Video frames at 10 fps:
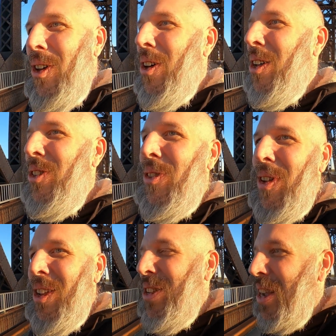Oh, I just
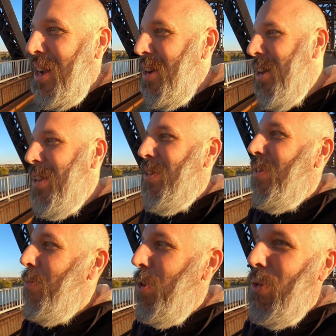want to take a nice
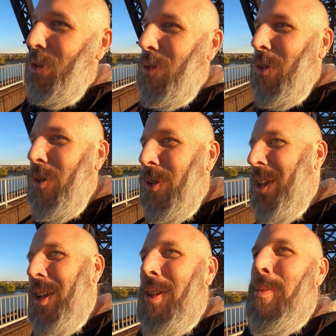smooth stroll
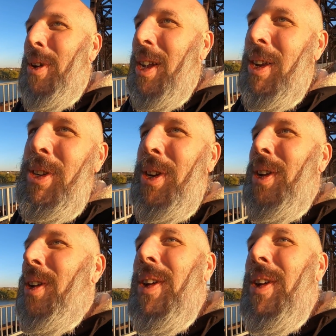down the bridge